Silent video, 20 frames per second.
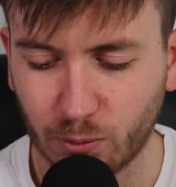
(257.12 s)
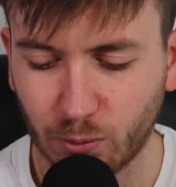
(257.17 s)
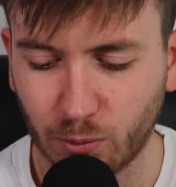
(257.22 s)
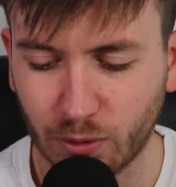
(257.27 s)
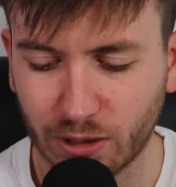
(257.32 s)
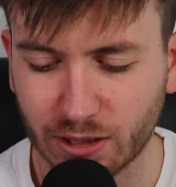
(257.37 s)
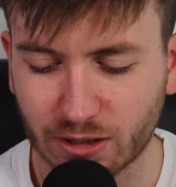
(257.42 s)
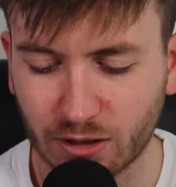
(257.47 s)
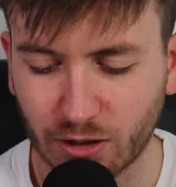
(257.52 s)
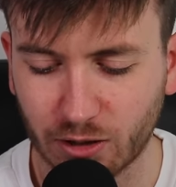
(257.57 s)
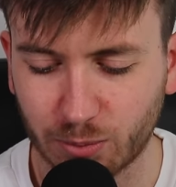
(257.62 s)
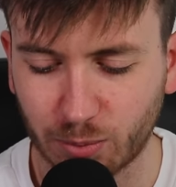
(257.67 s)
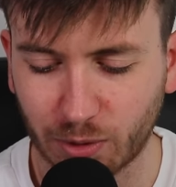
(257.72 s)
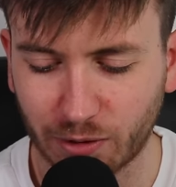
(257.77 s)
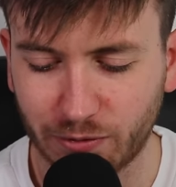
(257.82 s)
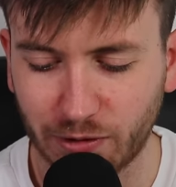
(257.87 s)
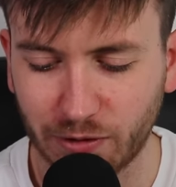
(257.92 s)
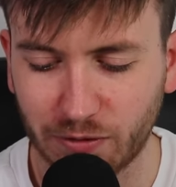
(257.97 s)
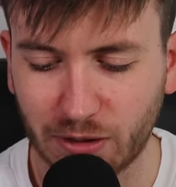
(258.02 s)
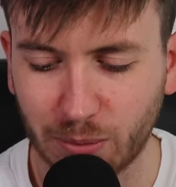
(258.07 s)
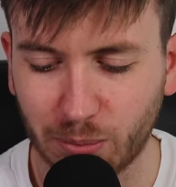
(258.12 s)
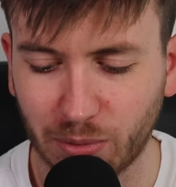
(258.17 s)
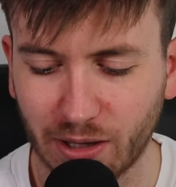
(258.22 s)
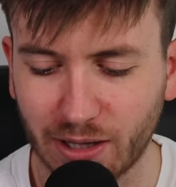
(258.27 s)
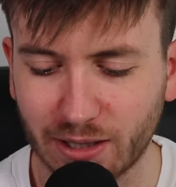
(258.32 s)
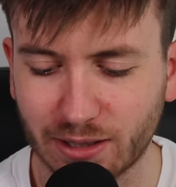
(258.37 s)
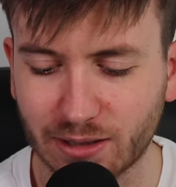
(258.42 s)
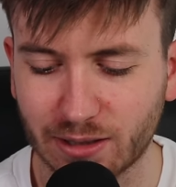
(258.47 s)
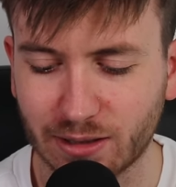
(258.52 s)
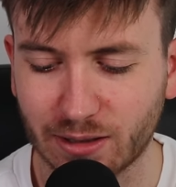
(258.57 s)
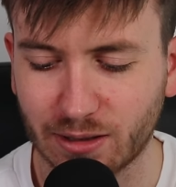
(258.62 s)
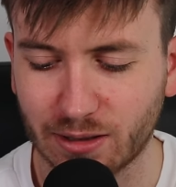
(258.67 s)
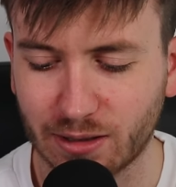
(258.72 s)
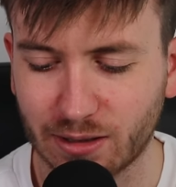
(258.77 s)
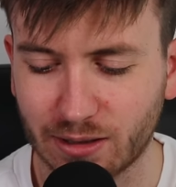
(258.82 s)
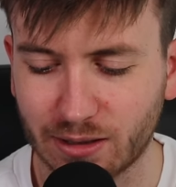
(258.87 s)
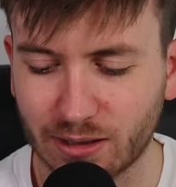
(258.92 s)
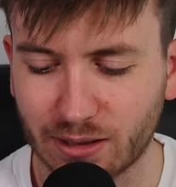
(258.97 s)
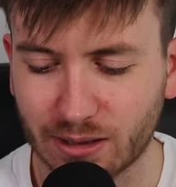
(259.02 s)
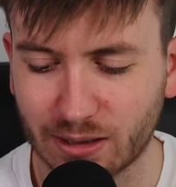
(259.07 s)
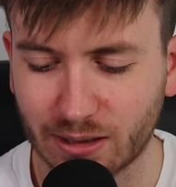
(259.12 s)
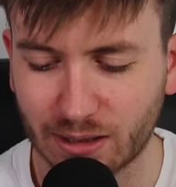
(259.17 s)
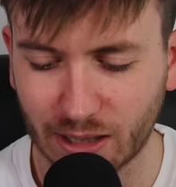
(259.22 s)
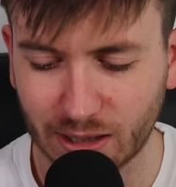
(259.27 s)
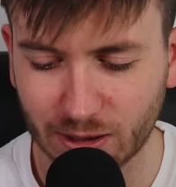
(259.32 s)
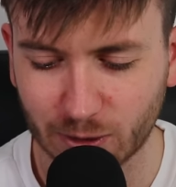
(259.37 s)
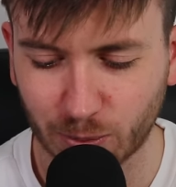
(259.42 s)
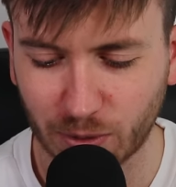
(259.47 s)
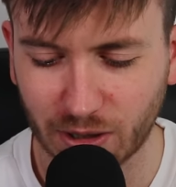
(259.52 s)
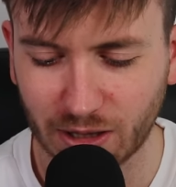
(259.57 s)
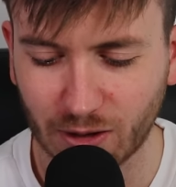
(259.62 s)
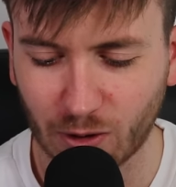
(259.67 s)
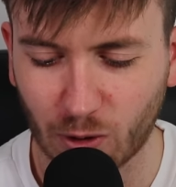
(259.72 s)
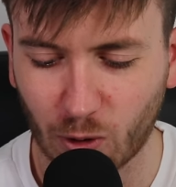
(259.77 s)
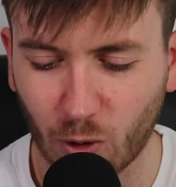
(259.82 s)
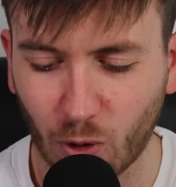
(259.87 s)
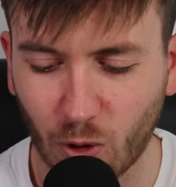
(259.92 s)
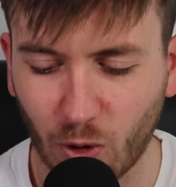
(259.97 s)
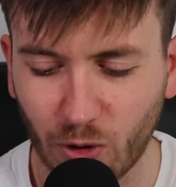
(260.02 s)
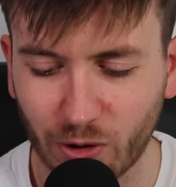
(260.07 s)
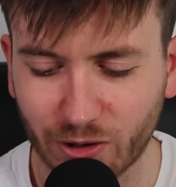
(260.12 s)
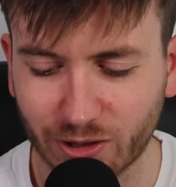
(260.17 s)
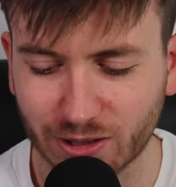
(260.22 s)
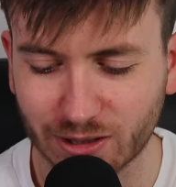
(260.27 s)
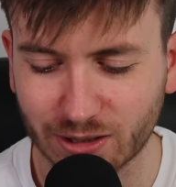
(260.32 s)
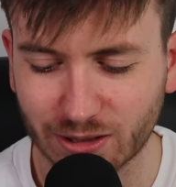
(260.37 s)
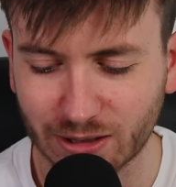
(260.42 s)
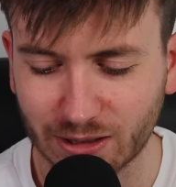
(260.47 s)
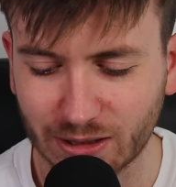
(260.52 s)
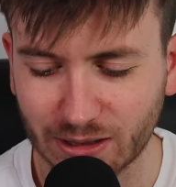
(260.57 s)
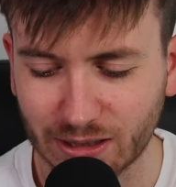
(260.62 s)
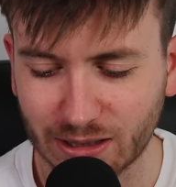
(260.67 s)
West Coast by 50 plus. D's will beat the Hawks.